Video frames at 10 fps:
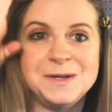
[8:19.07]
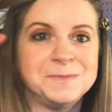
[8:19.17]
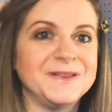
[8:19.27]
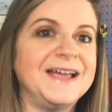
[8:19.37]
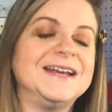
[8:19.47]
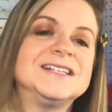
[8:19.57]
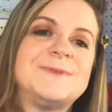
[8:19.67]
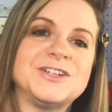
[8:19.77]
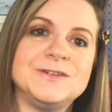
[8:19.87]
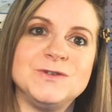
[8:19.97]
planning,
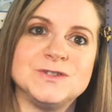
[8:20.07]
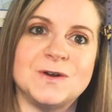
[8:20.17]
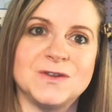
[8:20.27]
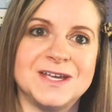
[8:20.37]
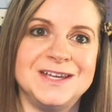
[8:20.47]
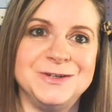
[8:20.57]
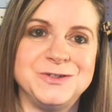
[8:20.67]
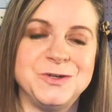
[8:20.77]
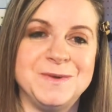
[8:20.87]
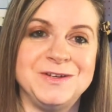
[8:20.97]
especially if you start looking at
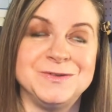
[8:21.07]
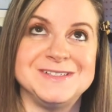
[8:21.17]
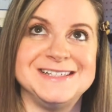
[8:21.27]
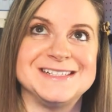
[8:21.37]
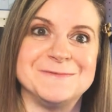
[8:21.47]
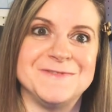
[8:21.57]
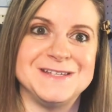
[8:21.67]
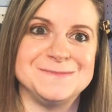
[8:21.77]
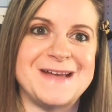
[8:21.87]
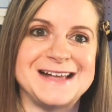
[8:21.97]
YouTube and you see some of these
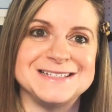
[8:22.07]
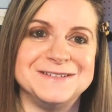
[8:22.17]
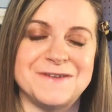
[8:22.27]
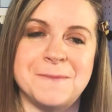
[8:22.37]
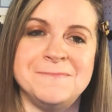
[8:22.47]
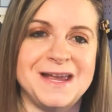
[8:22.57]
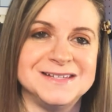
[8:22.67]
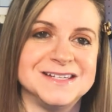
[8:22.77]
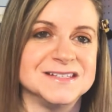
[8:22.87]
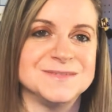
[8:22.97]
massive,
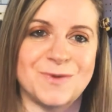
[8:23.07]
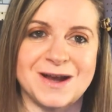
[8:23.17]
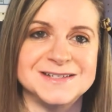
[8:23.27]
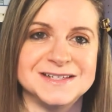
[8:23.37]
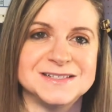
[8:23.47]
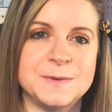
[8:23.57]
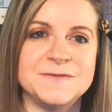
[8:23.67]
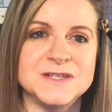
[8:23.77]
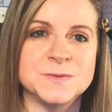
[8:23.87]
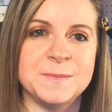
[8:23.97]
amazing spreads that some of
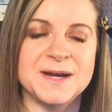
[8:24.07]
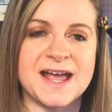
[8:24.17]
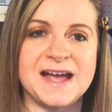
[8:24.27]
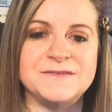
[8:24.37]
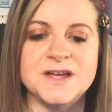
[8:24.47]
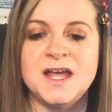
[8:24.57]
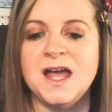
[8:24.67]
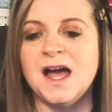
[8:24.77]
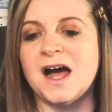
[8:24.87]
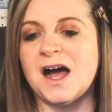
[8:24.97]
these women have.
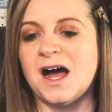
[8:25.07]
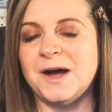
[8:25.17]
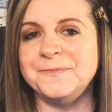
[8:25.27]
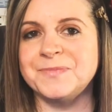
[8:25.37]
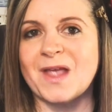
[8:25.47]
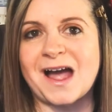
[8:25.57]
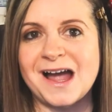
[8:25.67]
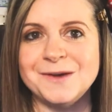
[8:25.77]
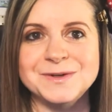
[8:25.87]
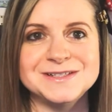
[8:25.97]
Um,
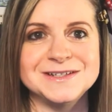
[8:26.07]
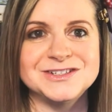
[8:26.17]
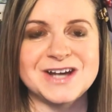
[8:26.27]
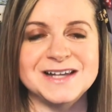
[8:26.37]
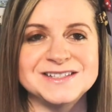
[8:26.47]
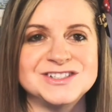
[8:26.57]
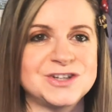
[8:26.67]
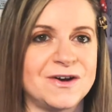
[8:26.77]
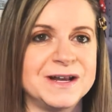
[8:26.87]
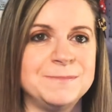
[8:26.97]
I would suggest
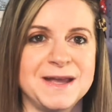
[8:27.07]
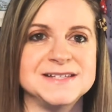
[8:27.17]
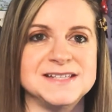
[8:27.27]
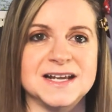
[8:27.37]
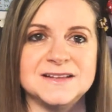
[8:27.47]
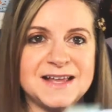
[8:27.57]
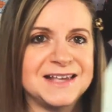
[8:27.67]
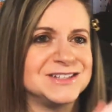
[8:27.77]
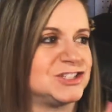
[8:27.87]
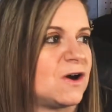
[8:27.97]
starting basic, like
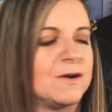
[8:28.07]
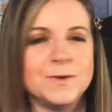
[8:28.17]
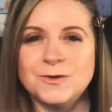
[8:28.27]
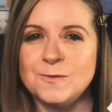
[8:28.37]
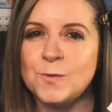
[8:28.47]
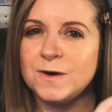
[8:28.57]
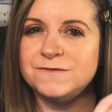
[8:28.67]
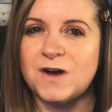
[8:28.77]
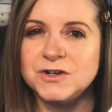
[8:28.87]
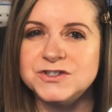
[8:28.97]
start with your more
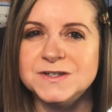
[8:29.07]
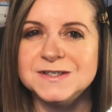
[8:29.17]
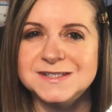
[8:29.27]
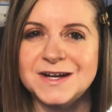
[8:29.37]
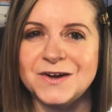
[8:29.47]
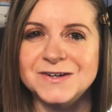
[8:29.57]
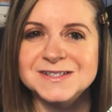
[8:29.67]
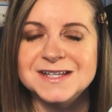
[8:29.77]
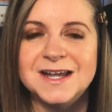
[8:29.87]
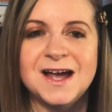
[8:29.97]
functional stickers
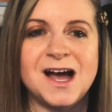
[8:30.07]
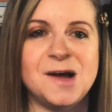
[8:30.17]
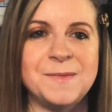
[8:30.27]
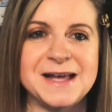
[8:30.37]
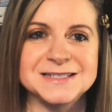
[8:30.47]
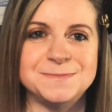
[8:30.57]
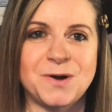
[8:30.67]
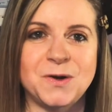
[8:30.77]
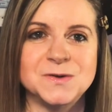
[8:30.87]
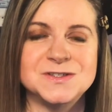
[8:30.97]
um, as
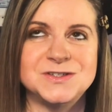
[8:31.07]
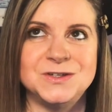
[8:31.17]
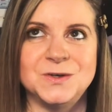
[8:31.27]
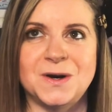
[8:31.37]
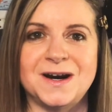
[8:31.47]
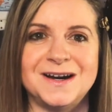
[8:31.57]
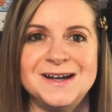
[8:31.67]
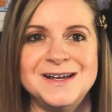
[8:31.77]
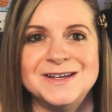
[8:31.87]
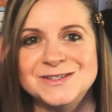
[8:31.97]
opposed to your
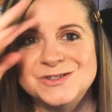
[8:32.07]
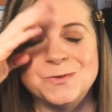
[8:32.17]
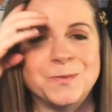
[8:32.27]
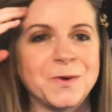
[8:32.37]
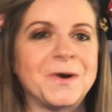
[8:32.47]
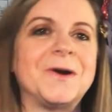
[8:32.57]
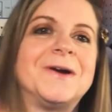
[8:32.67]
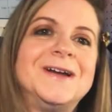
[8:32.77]
super